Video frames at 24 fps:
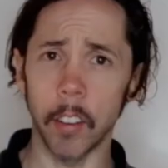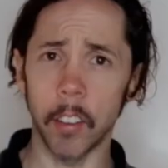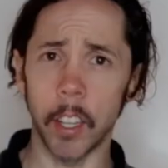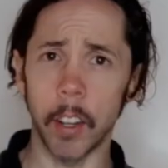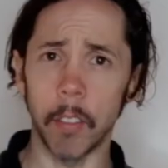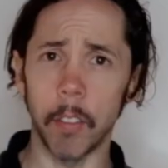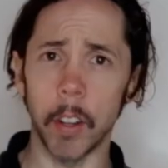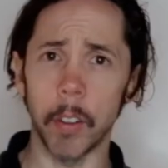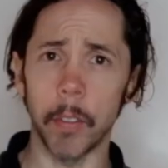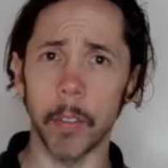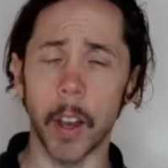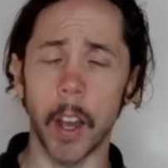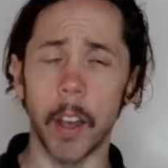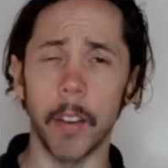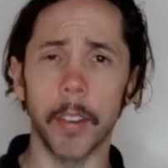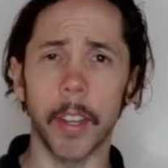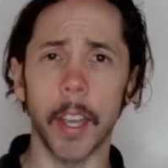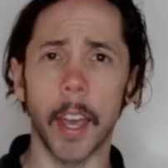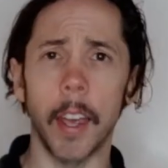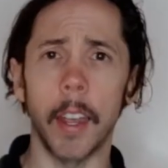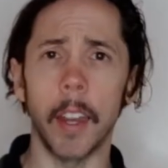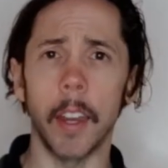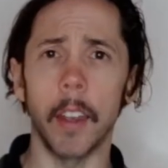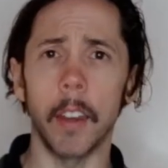
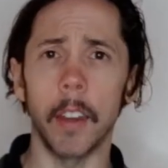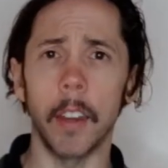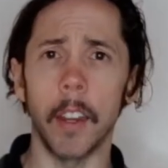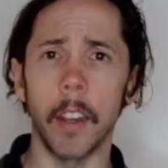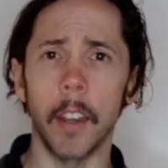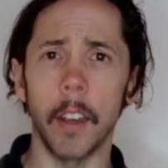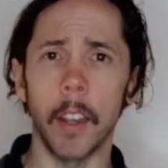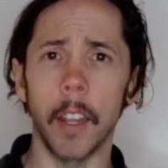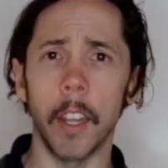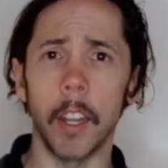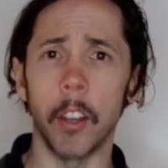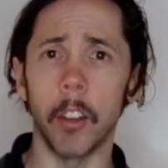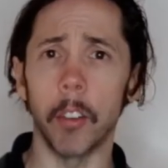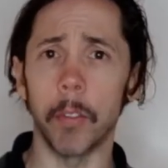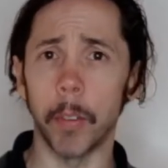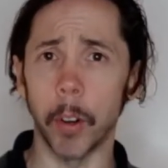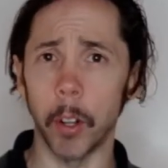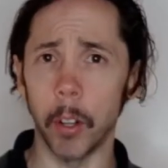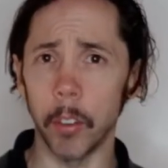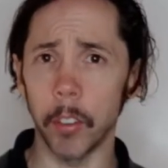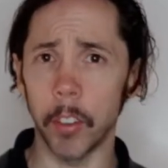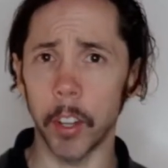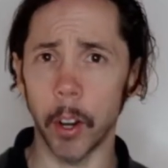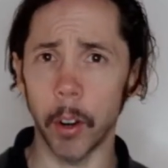75k a year, it is
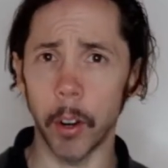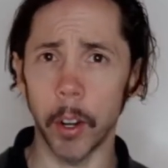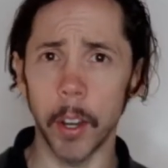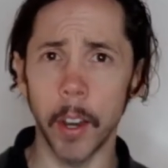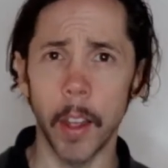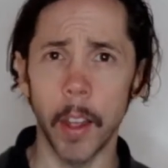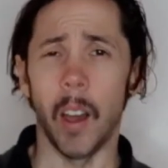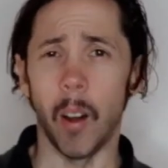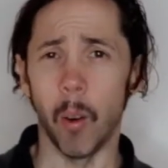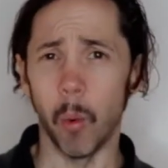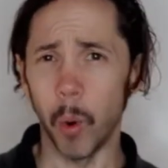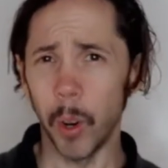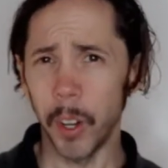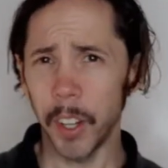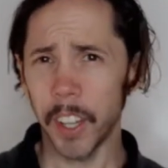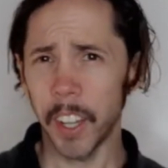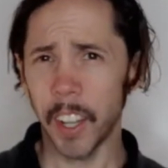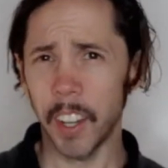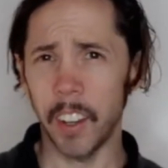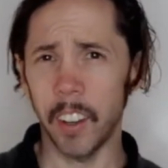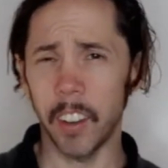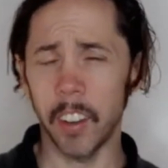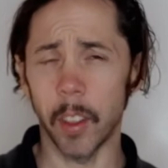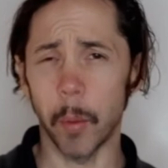voluntary. I won't
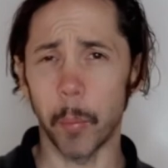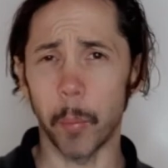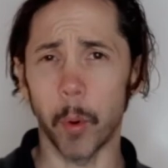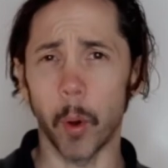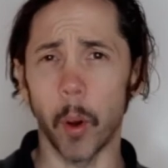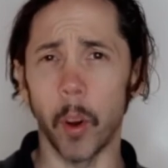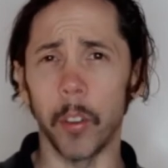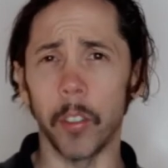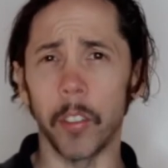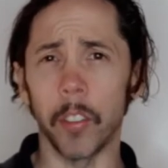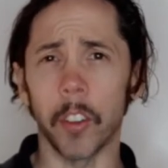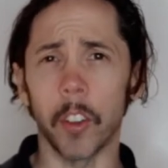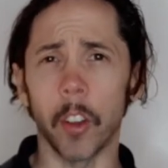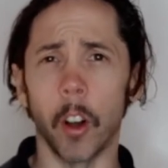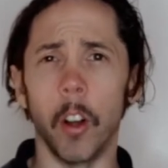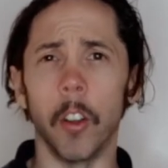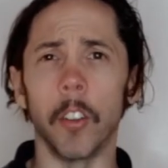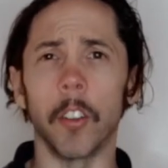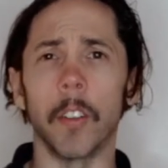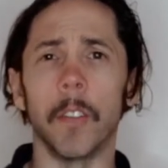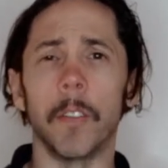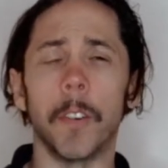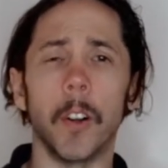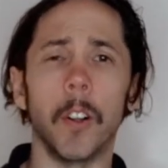get into the pros and cons
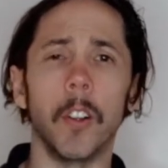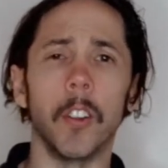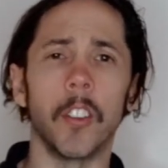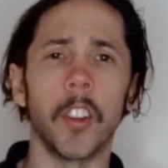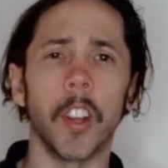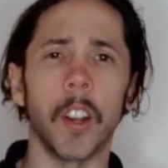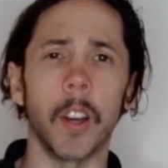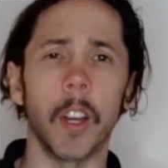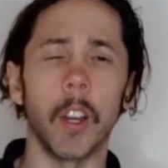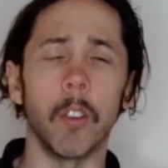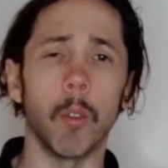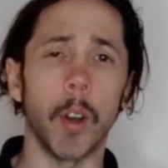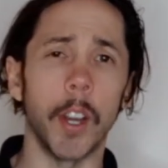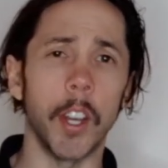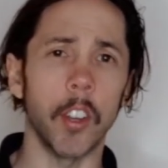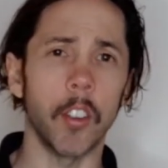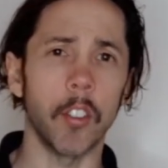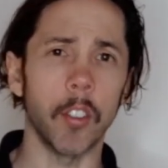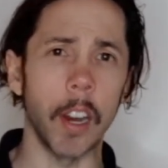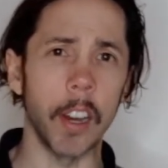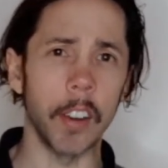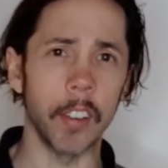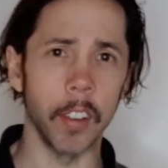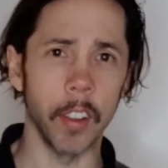of voluntary
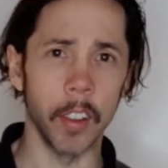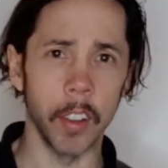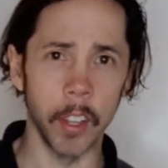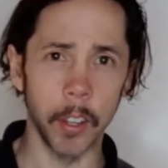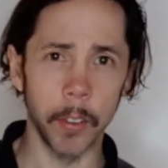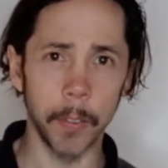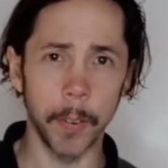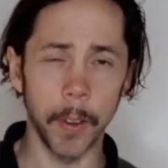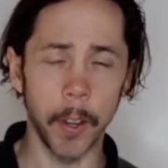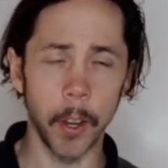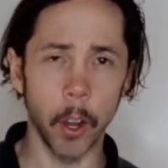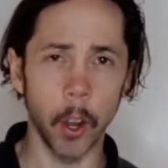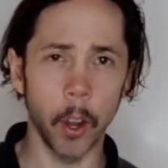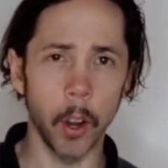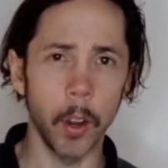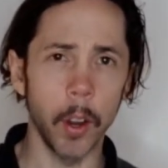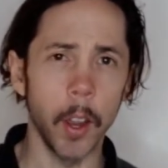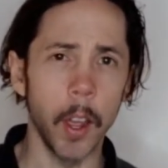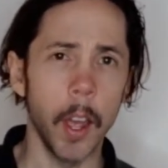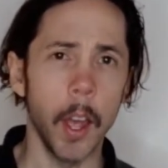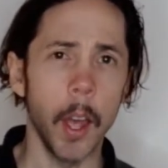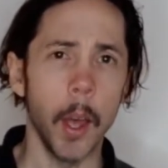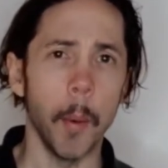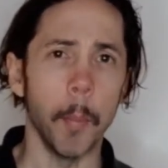registration in this video,
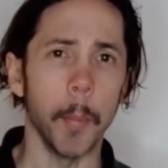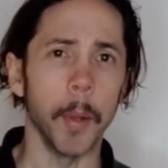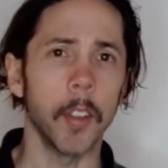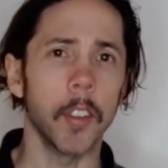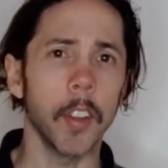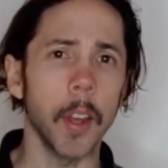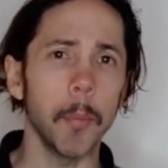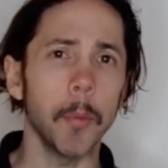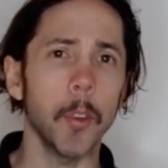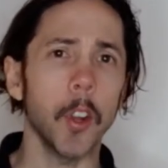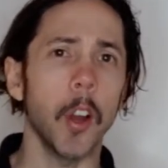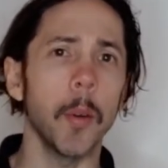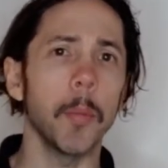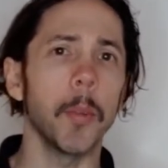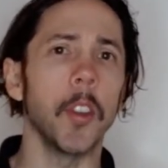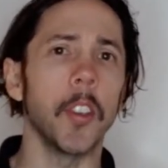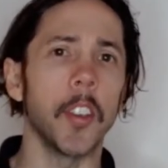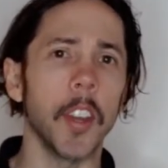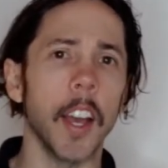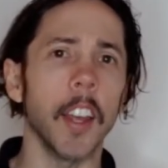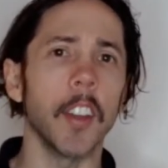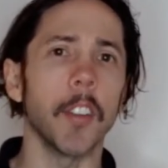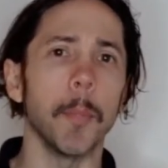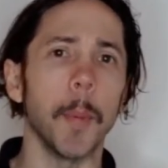but sometimes it
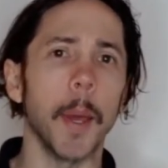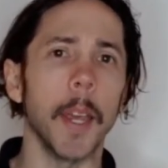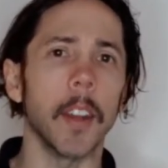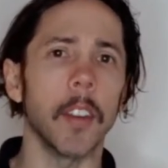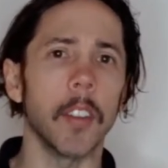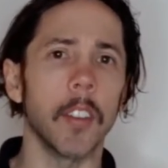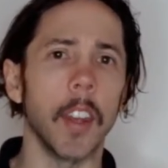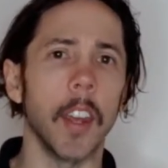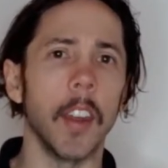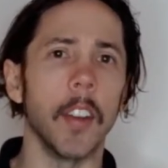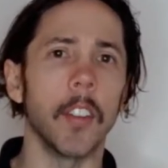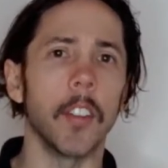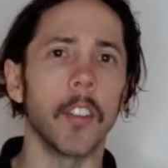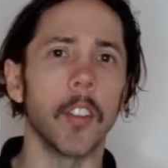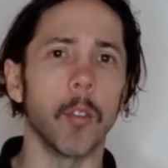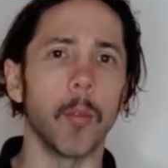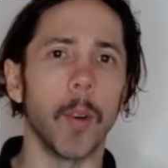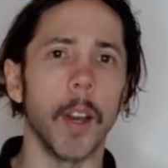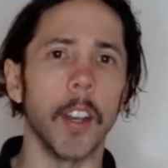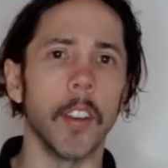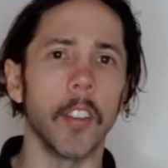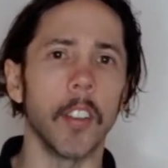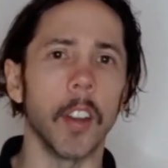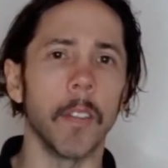does make sense to
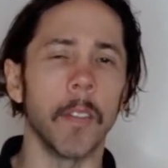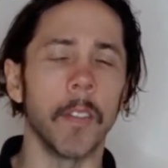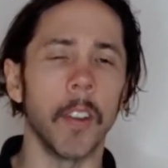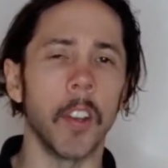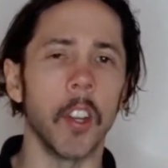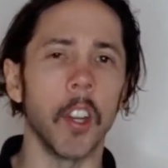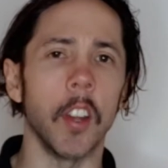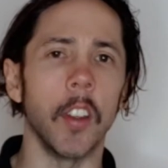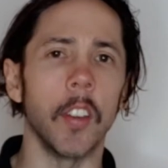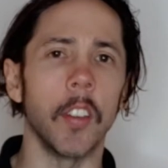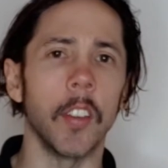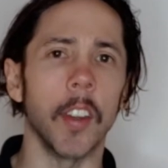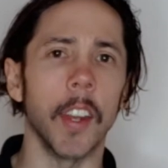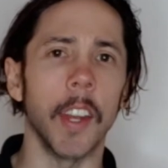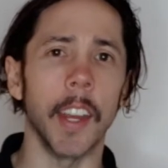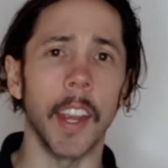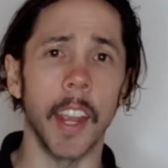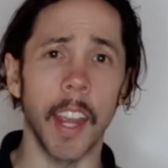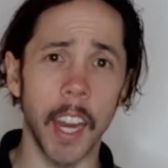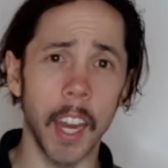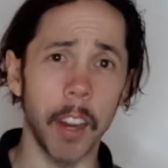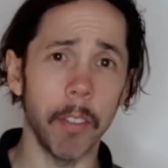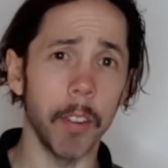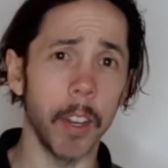register for
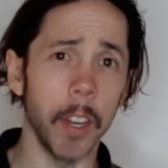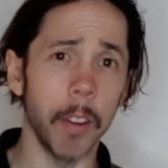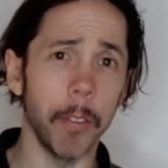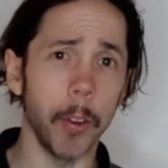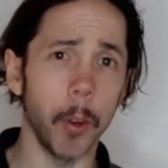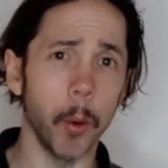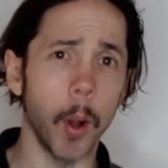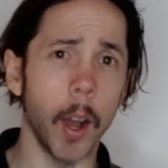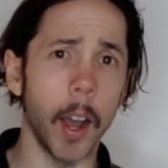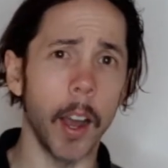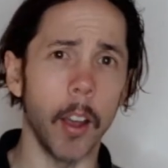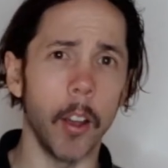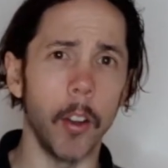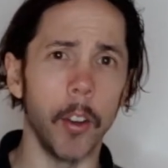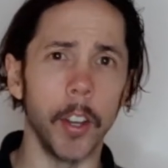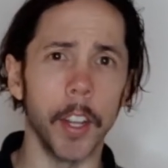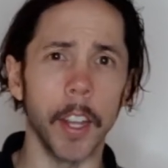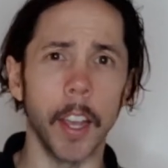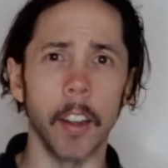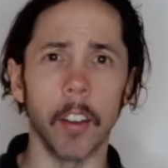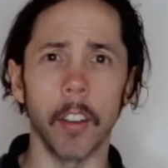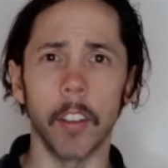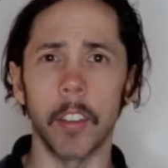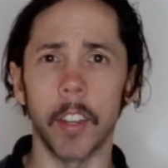GST even if you are earning
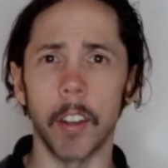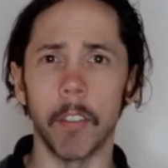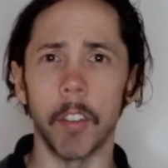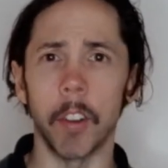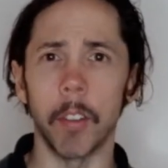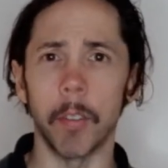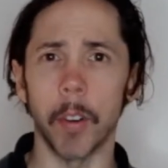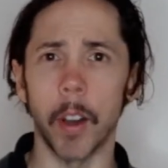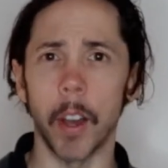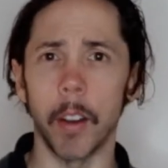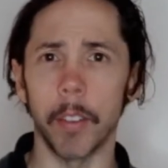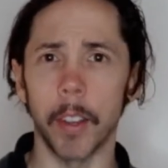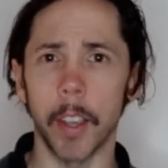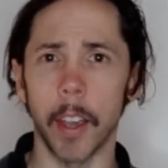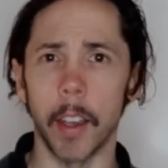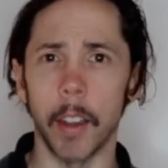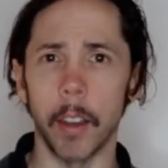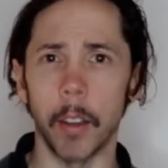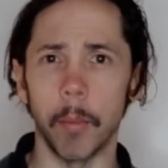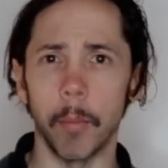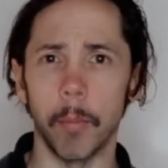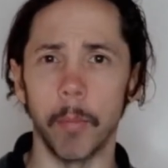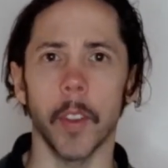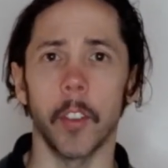under
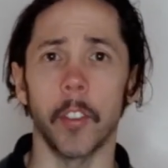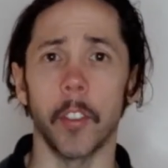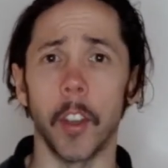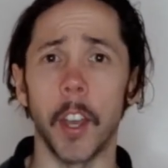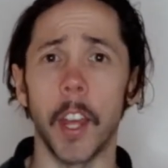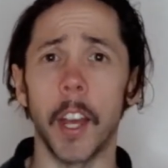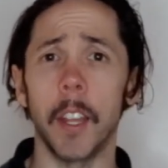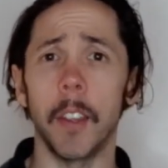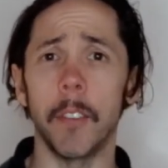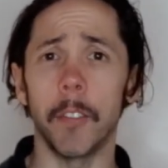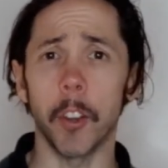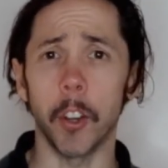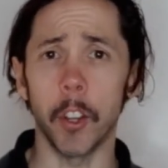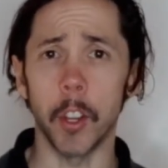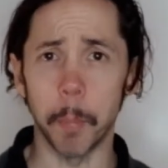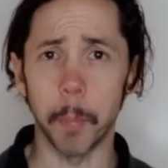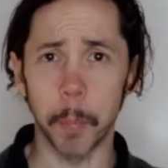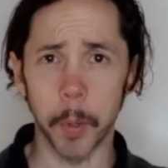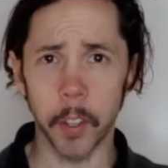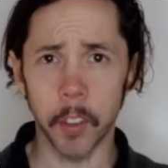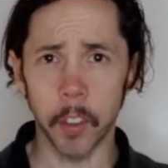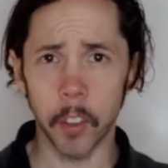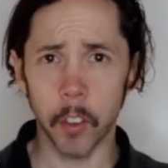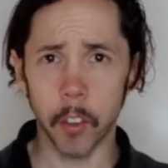75k. So now you've got your
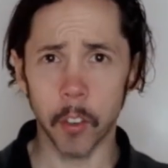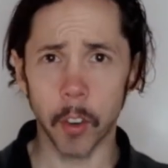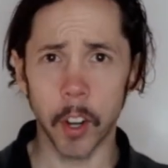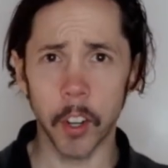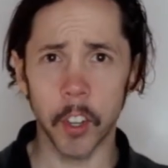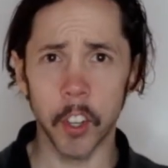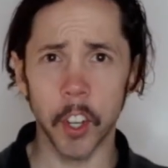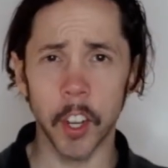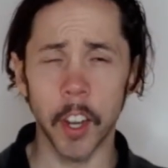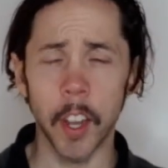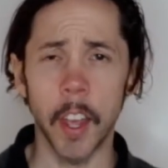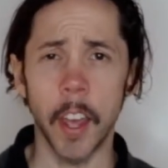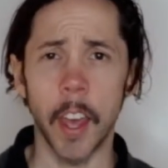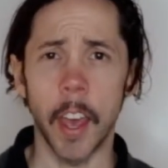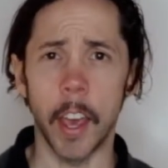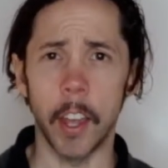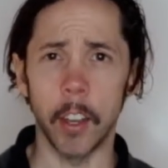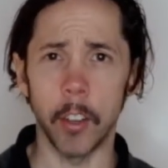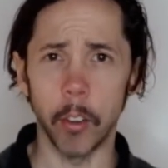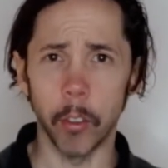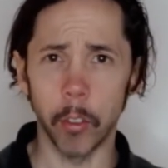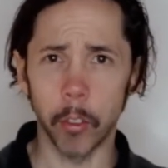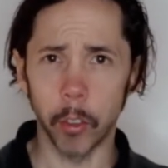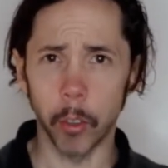business structure
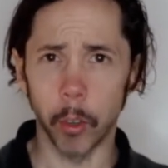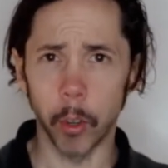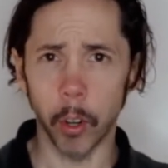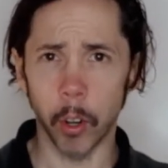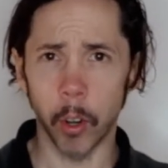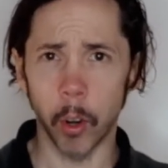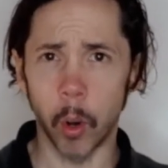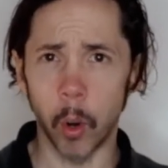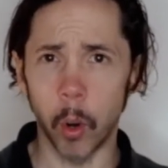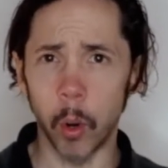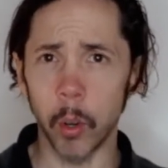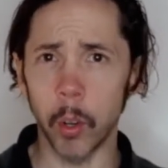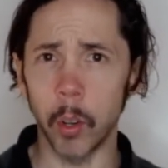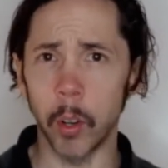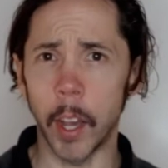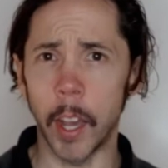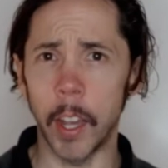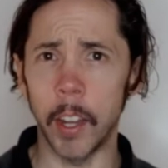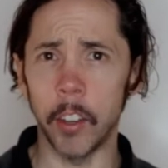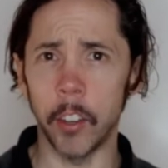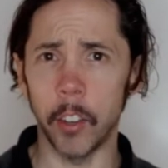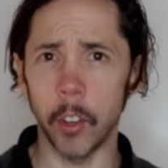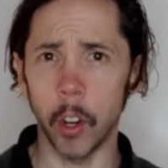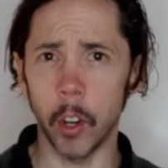and you've sorted all your
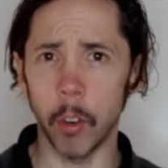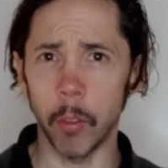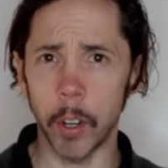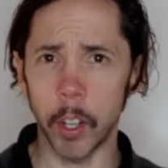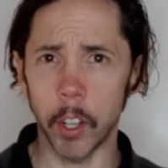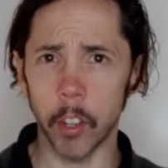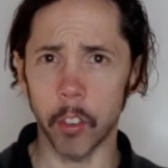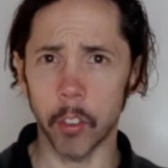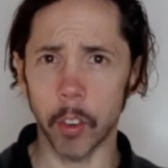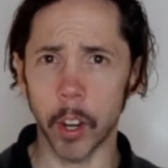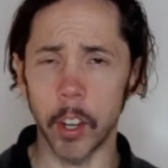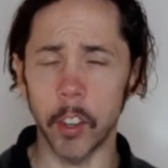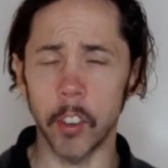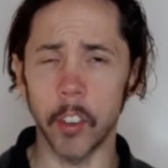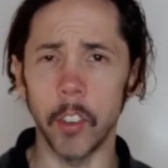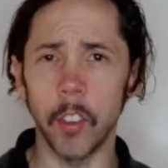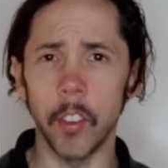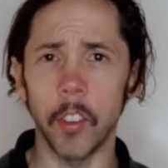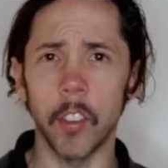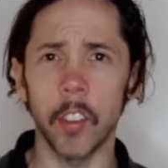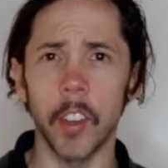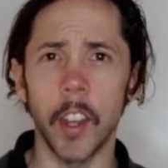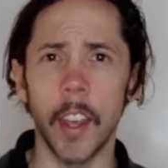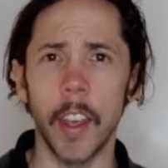ATO
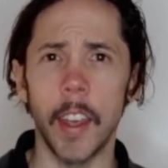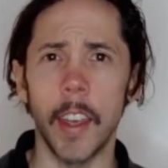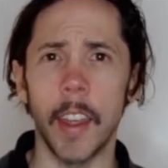registrations.